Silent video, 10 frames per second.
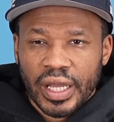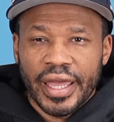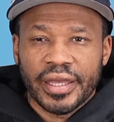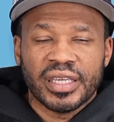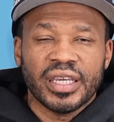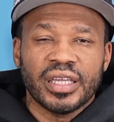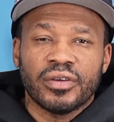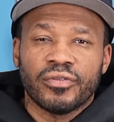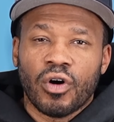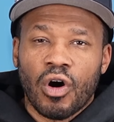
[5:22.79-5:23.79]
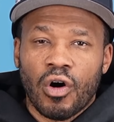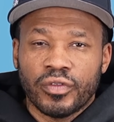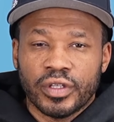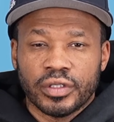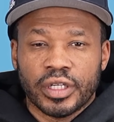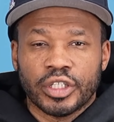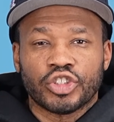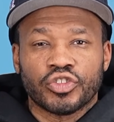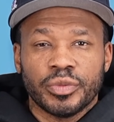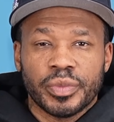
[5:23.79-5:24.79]
And getting involved in
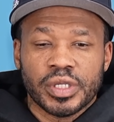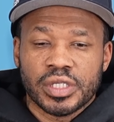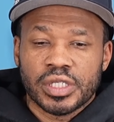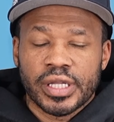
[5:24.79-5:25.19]
street business.